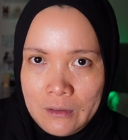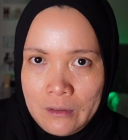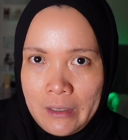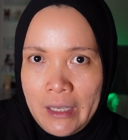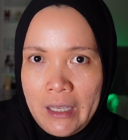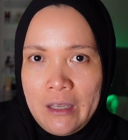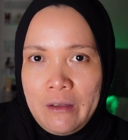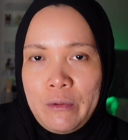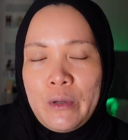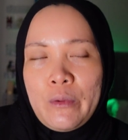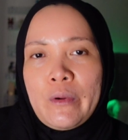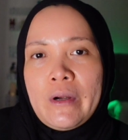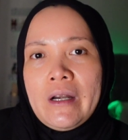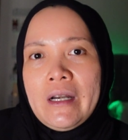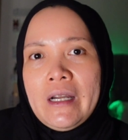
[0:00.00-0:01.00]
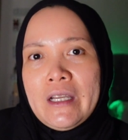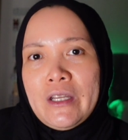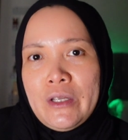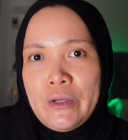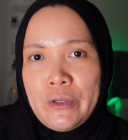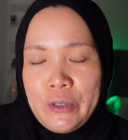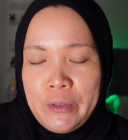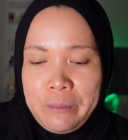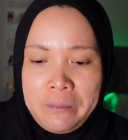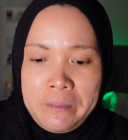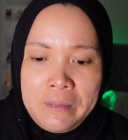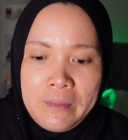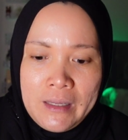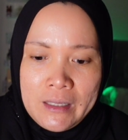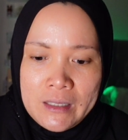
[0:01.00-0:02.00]
Okay, we were in Europe
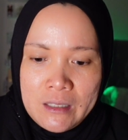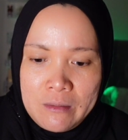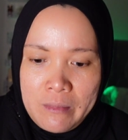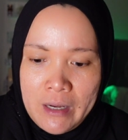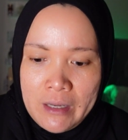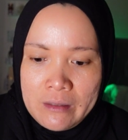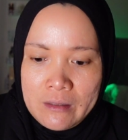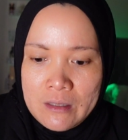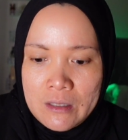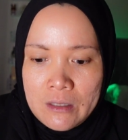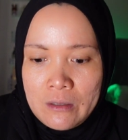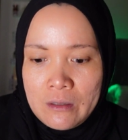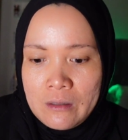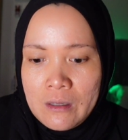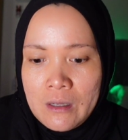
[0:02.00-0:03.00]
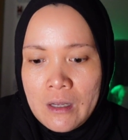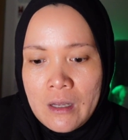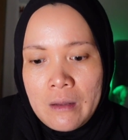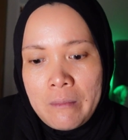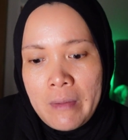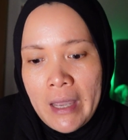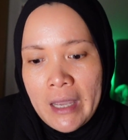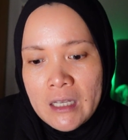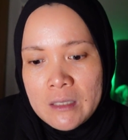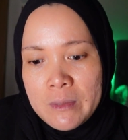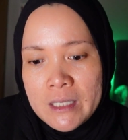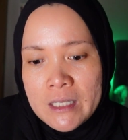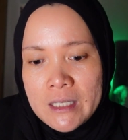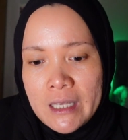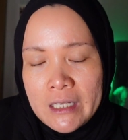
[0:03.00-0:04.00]
last month, so my
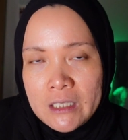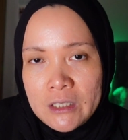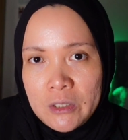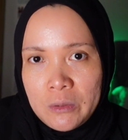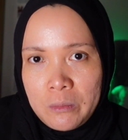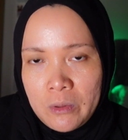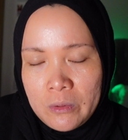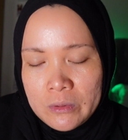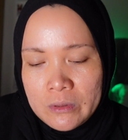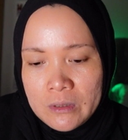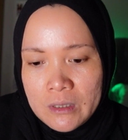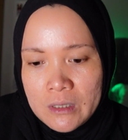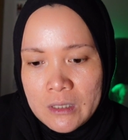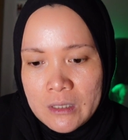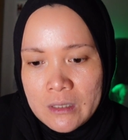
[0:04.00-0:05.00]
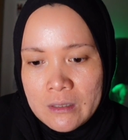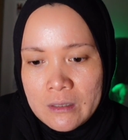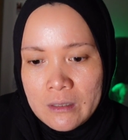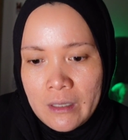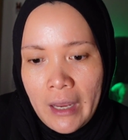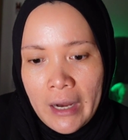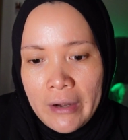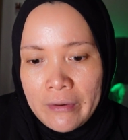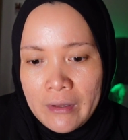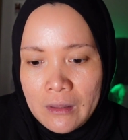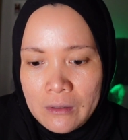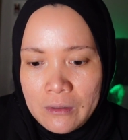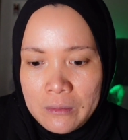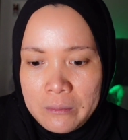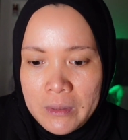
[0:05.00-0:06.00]
husband decided to bought this
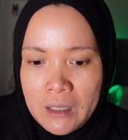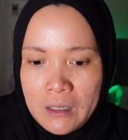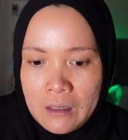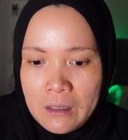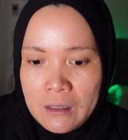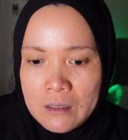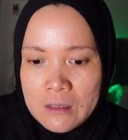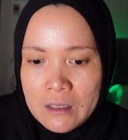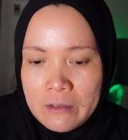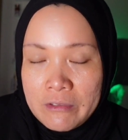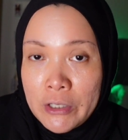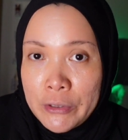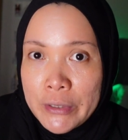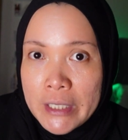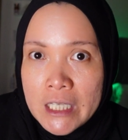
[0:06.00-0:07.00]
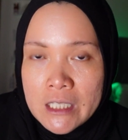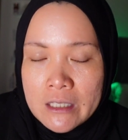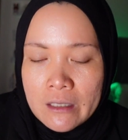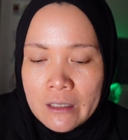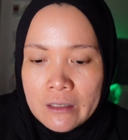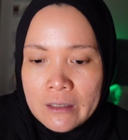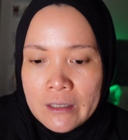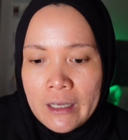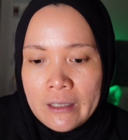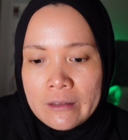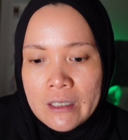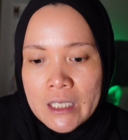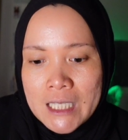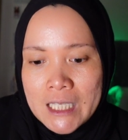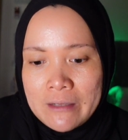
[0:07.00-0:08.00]
Airalo because of the reason
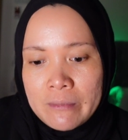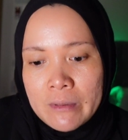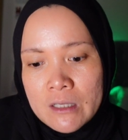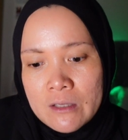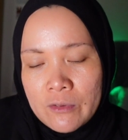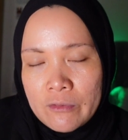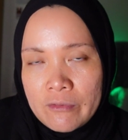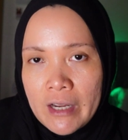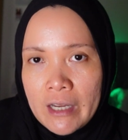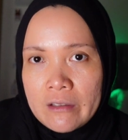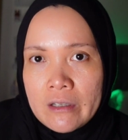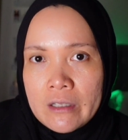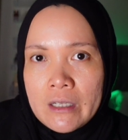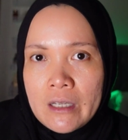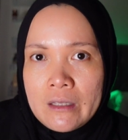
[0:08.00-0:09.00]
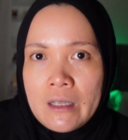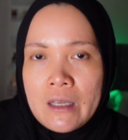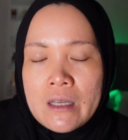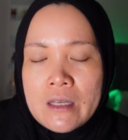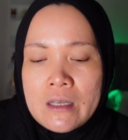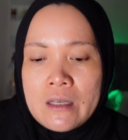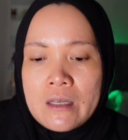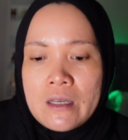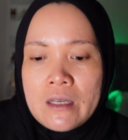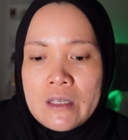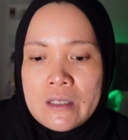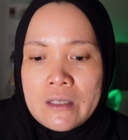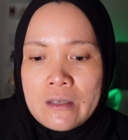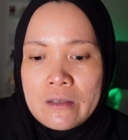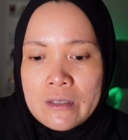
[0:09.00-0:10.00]
that the service provider that
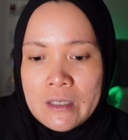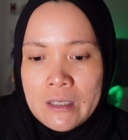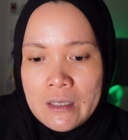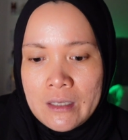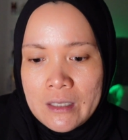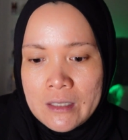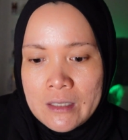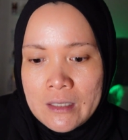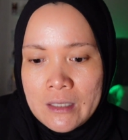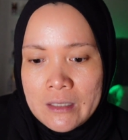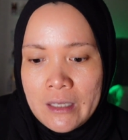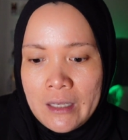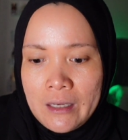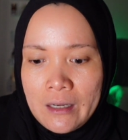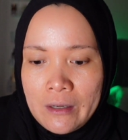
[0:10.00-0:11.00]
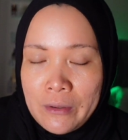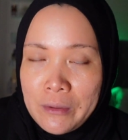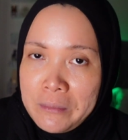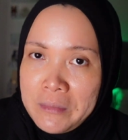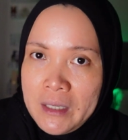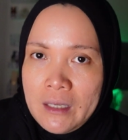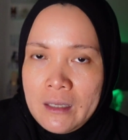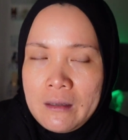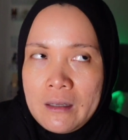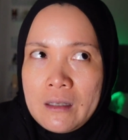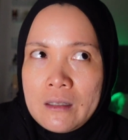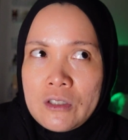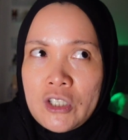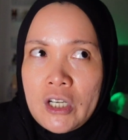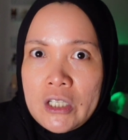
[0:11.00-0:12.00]
he is using as a data roaming,
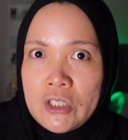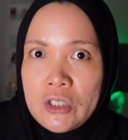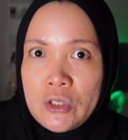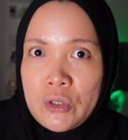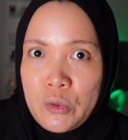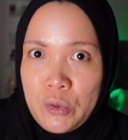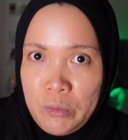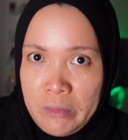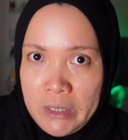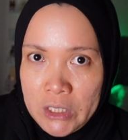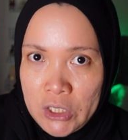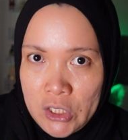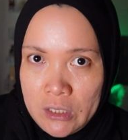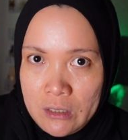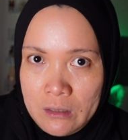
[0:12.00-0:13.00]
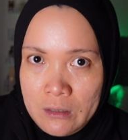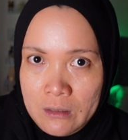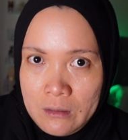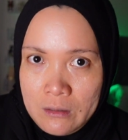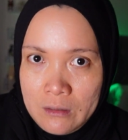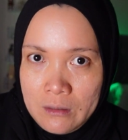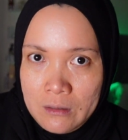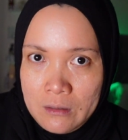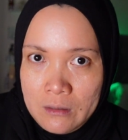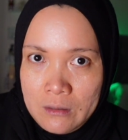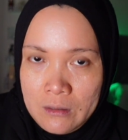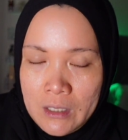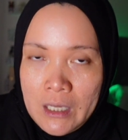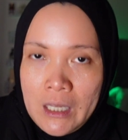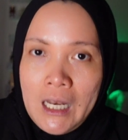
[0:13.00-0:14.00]
it charges too much.
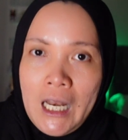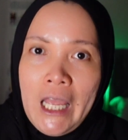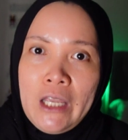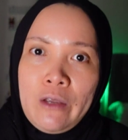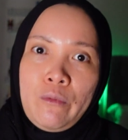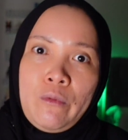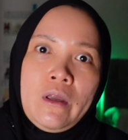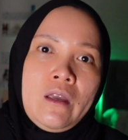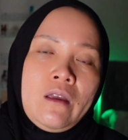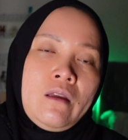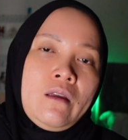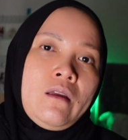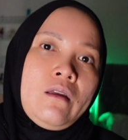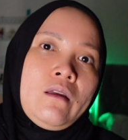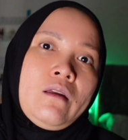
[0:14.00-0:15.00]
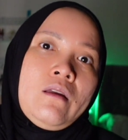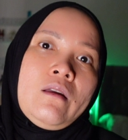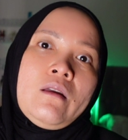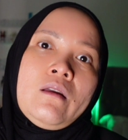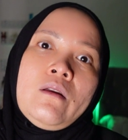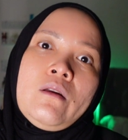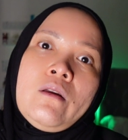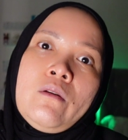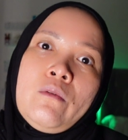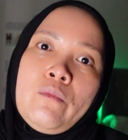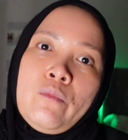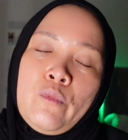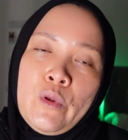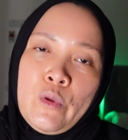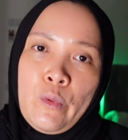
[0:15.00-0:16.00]
Like
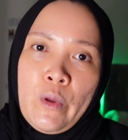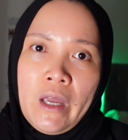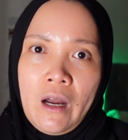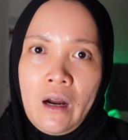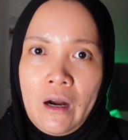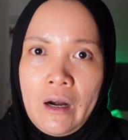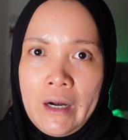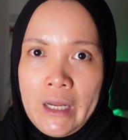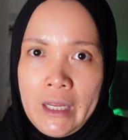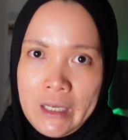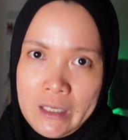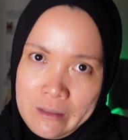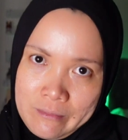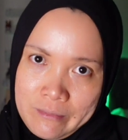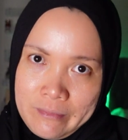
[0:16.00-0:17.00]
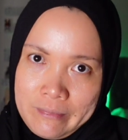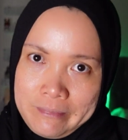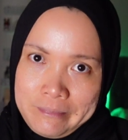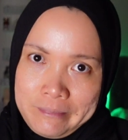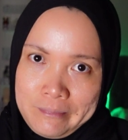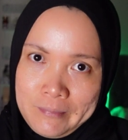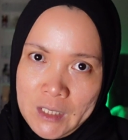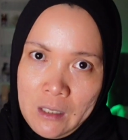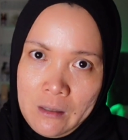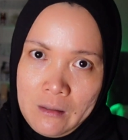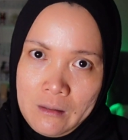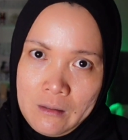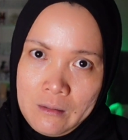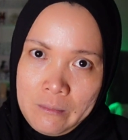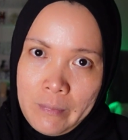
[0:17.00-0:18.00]
when we are in
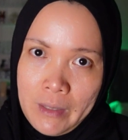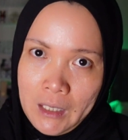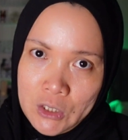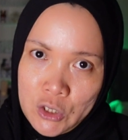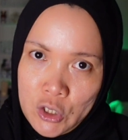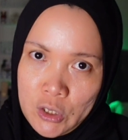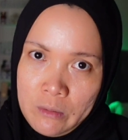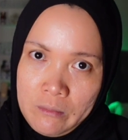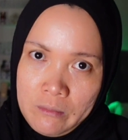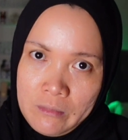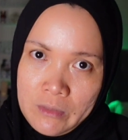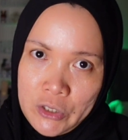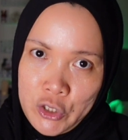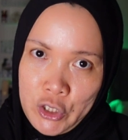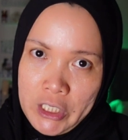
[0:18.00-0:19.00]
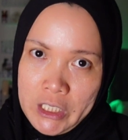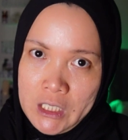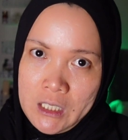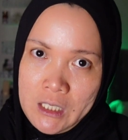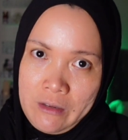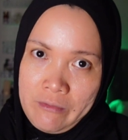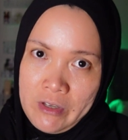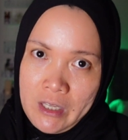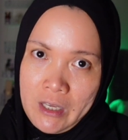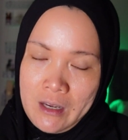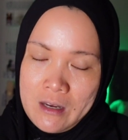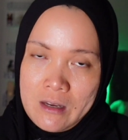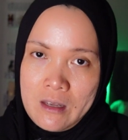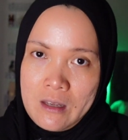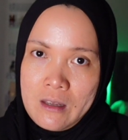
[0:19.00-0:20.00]
Belgium, it charges 7
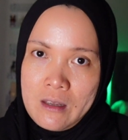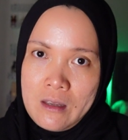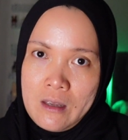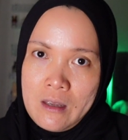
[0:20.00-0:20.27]
KDE.